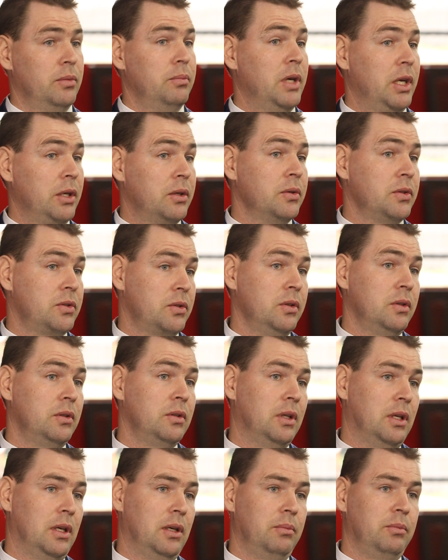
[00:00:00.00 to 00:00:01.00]
a medical
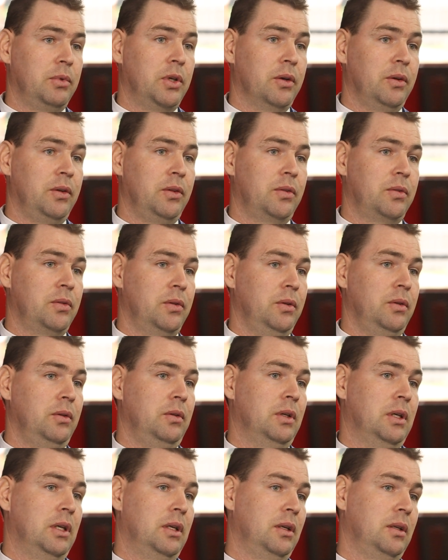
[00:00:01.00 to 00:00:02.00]
student going
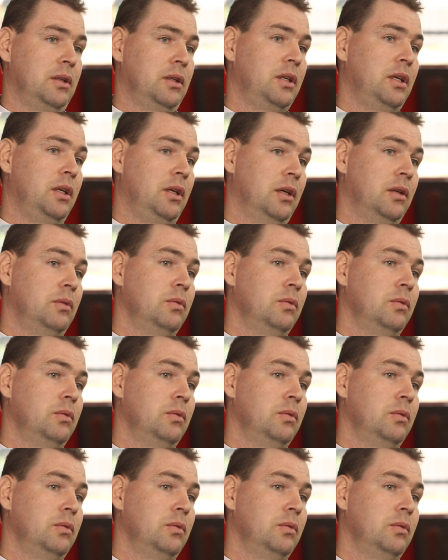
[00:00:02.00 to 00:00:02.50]
through King